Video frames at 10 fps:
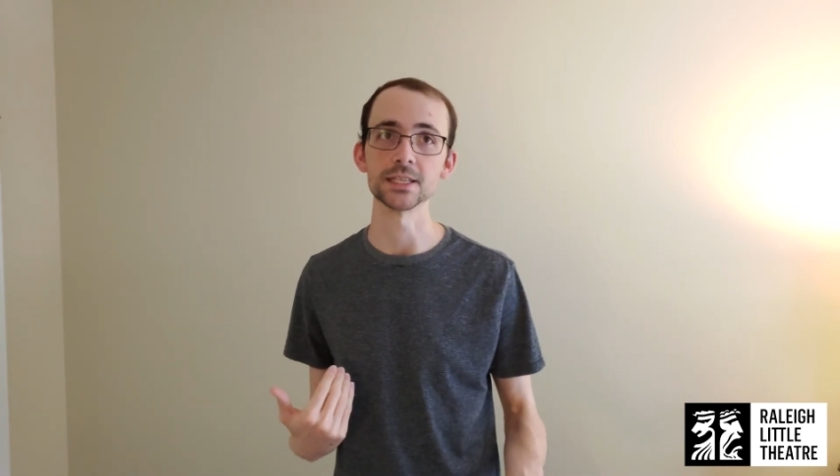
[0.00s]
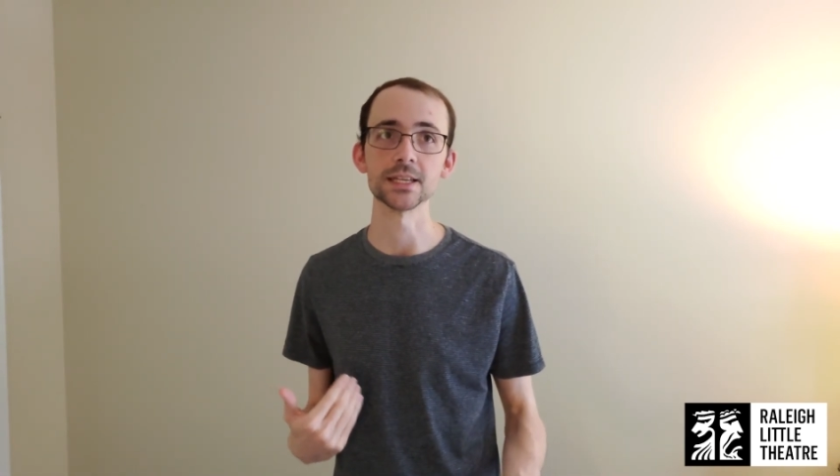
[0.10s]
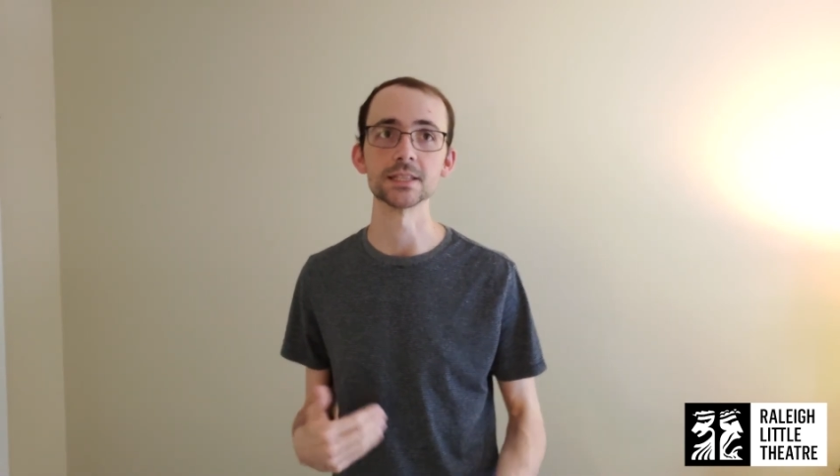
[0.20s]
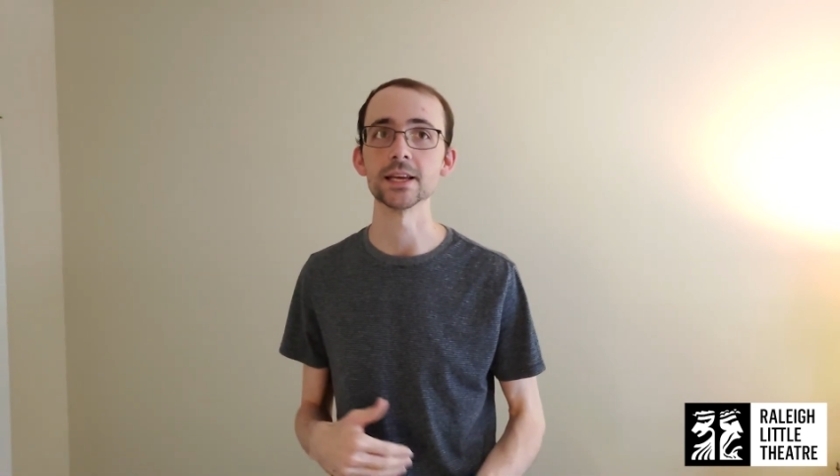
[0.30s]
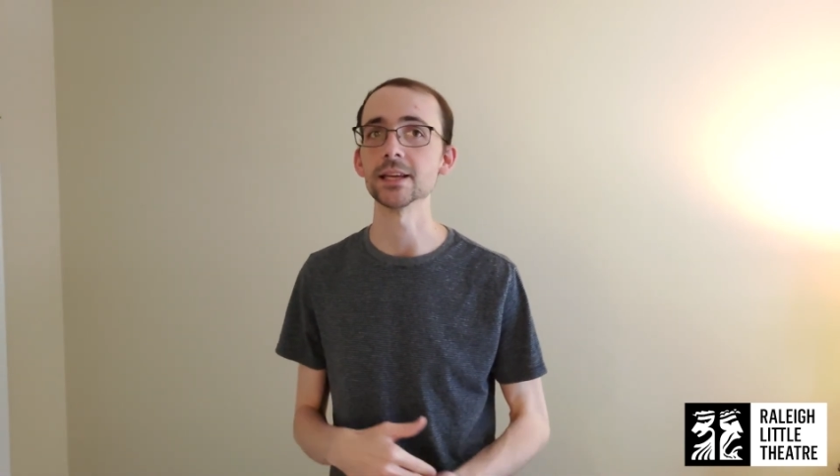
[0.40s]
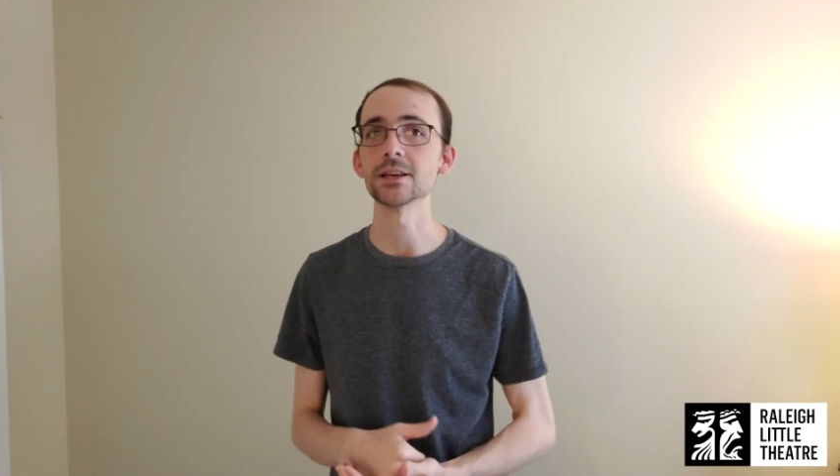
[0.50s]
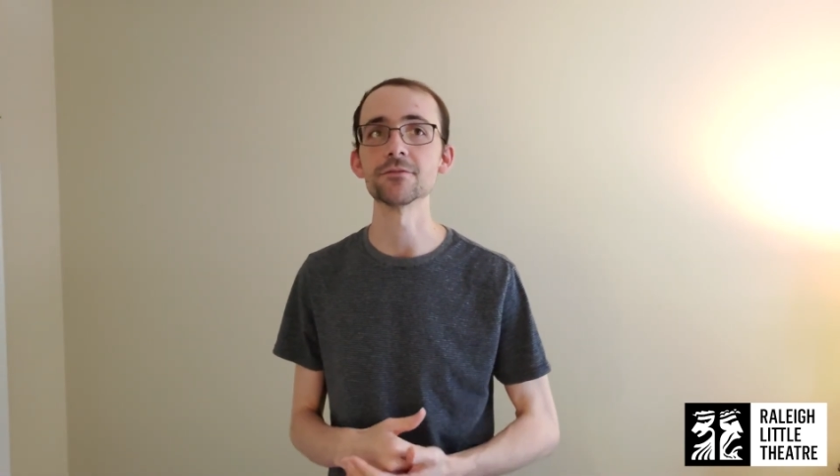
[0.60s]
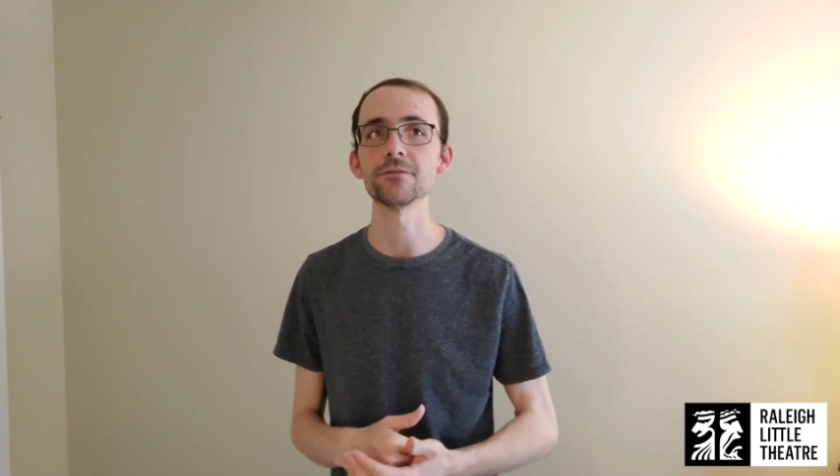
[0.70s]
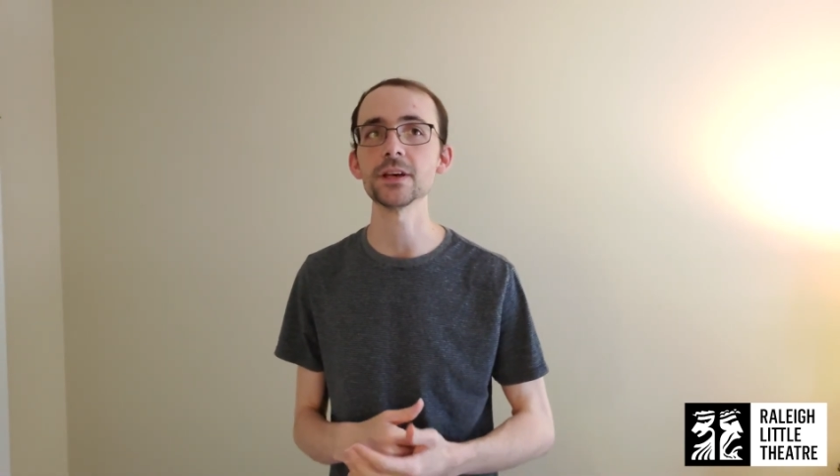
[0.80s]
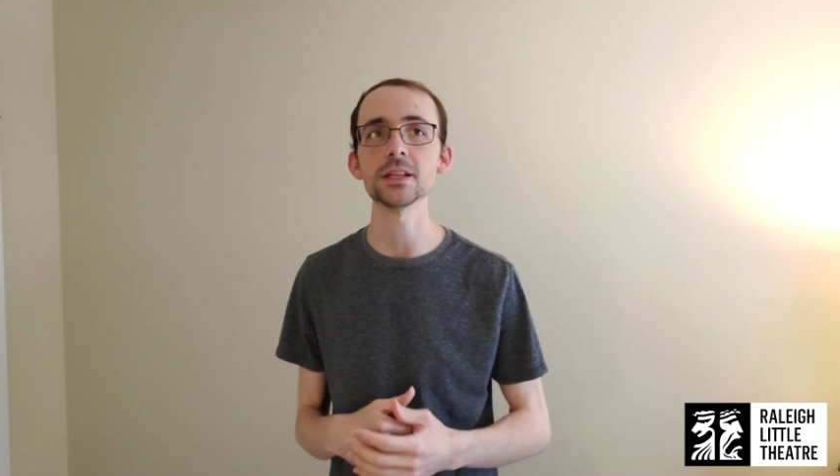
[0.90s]
and it can
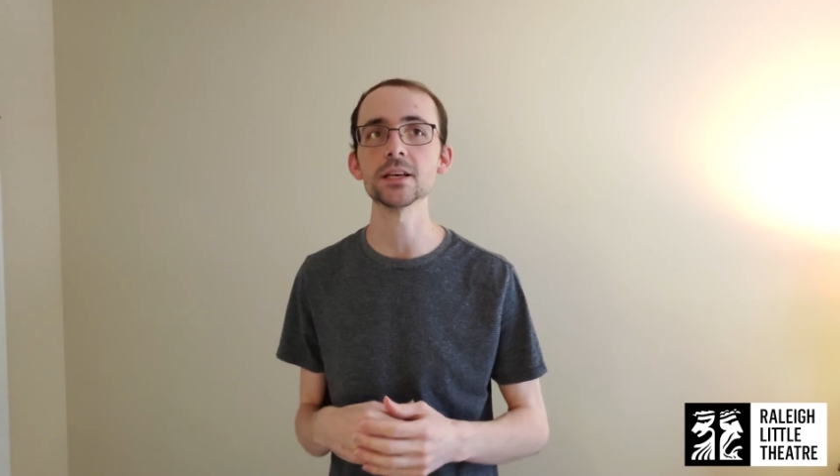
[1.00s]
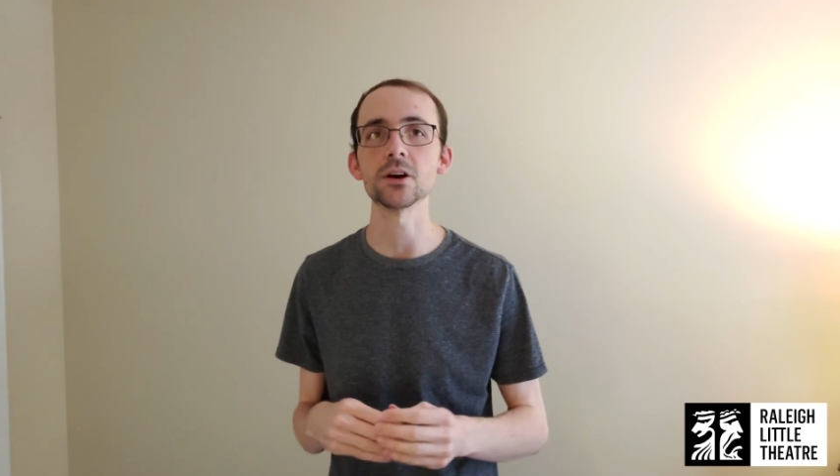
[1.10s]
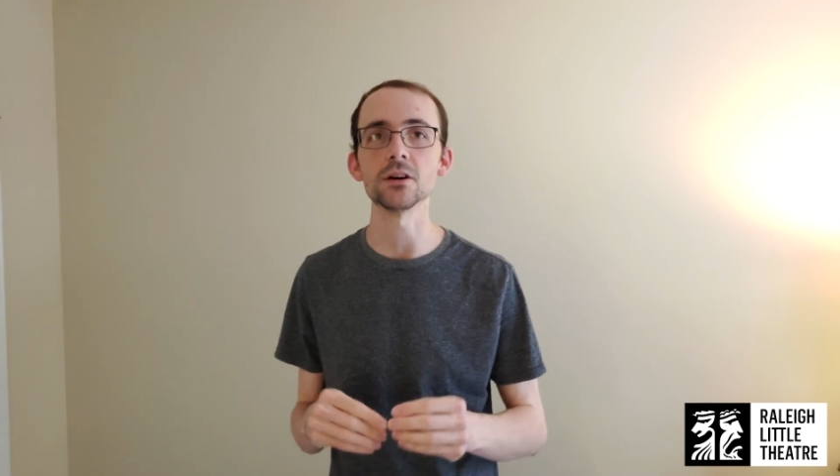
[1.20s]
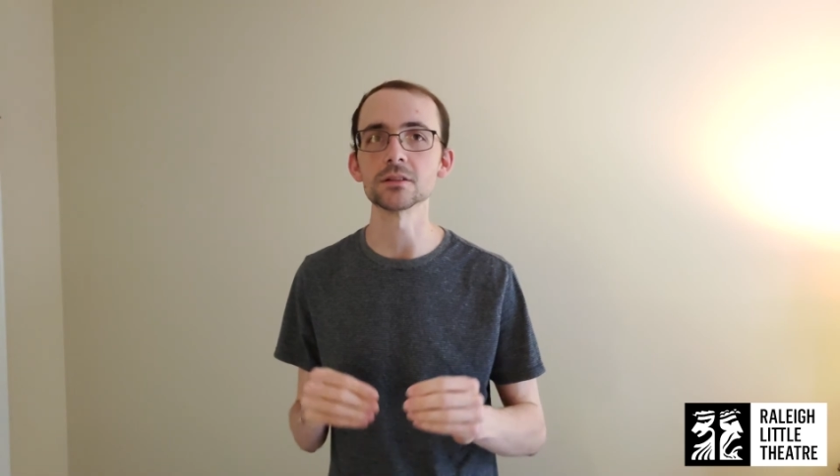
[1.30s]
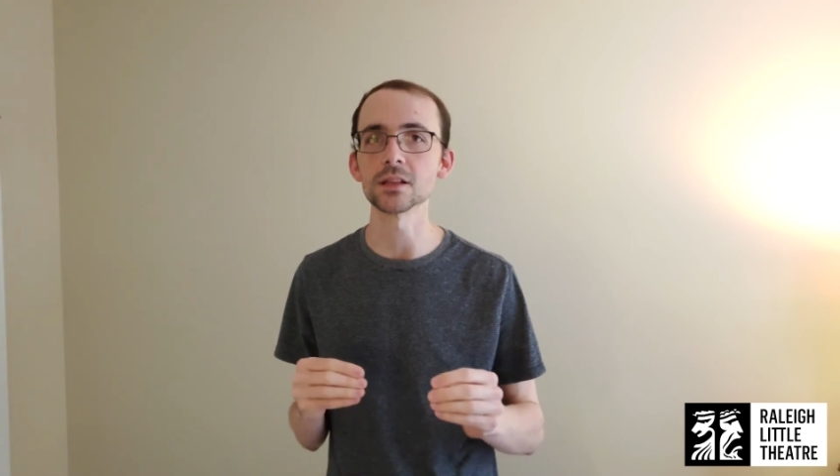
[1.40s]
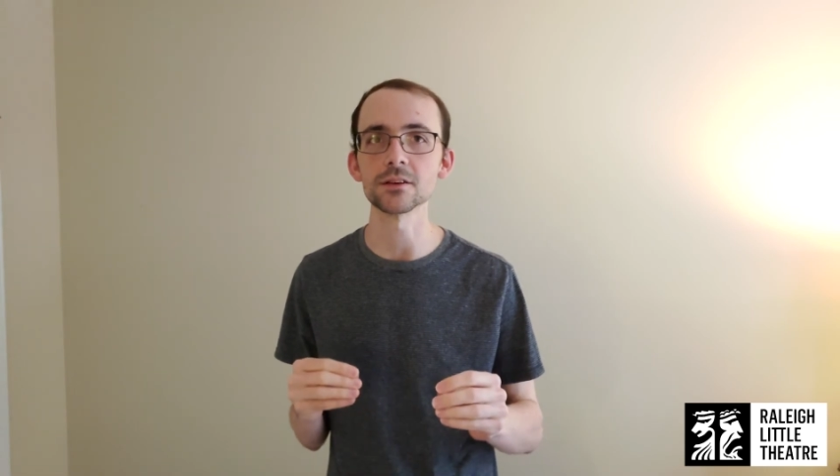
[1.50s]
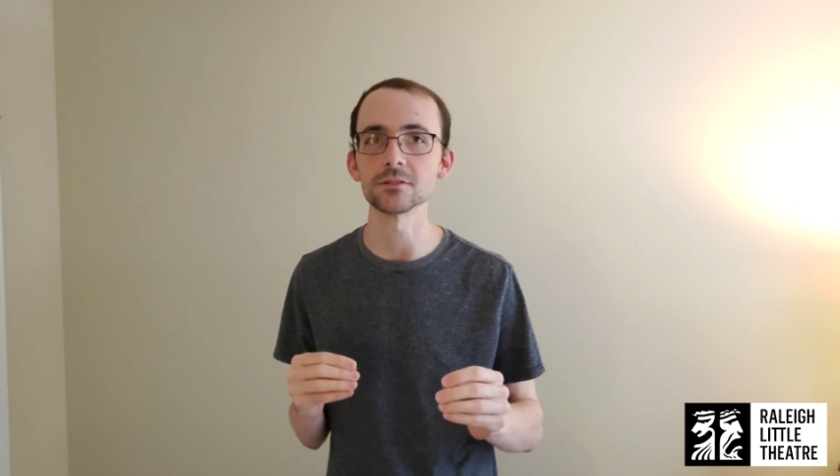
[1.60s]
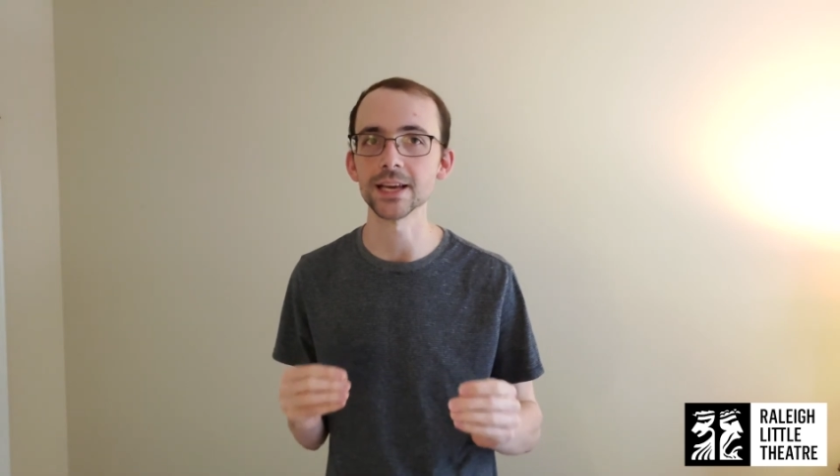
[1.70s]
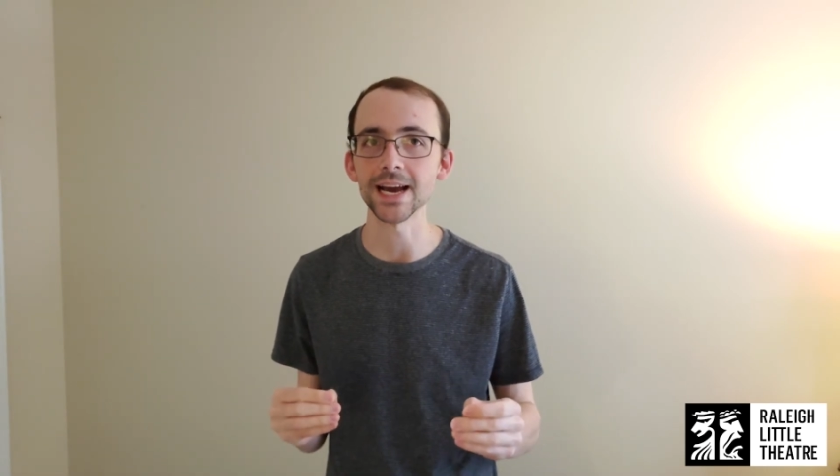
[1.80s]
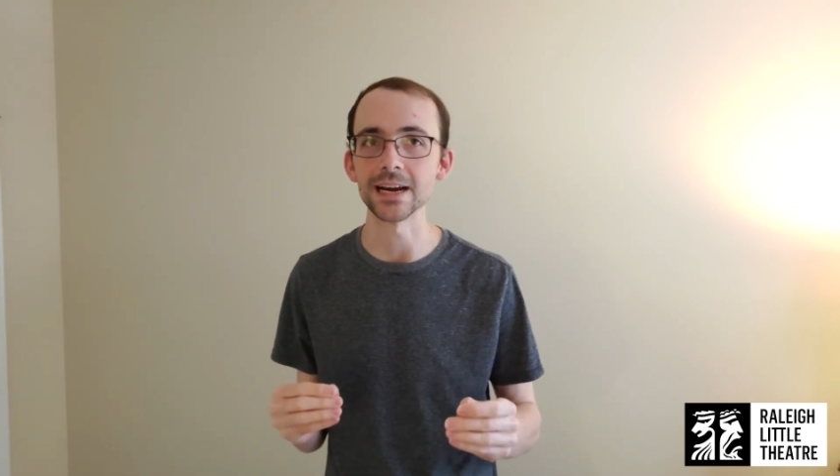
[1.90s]
fill in all the little
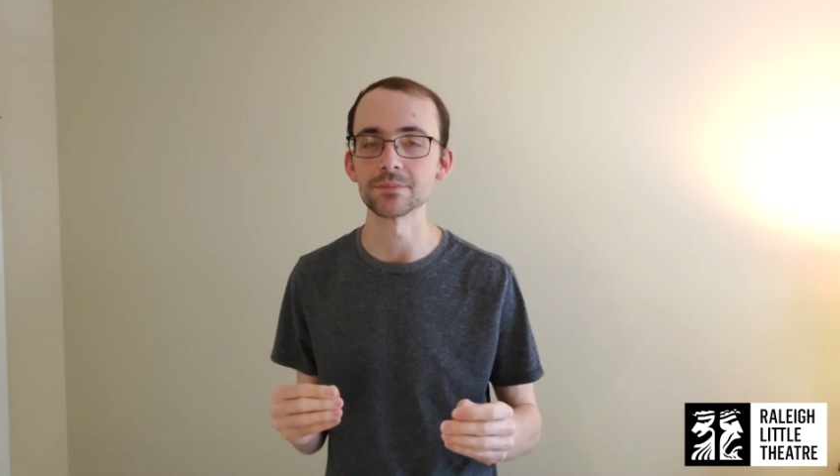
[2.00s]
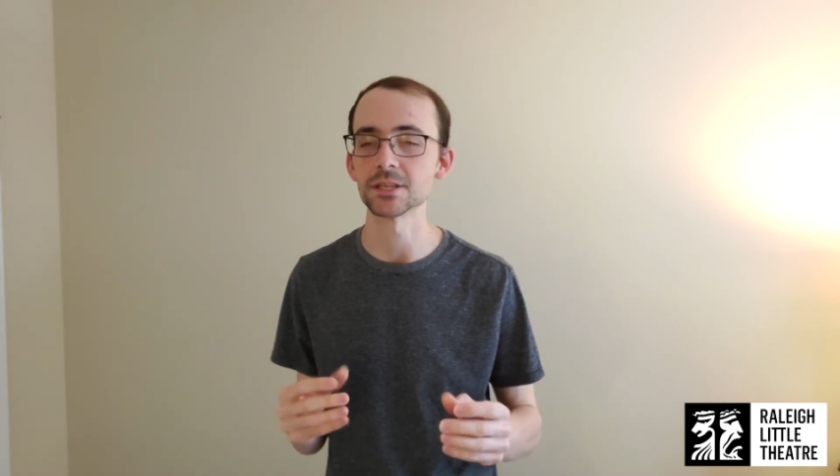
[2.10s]
gaps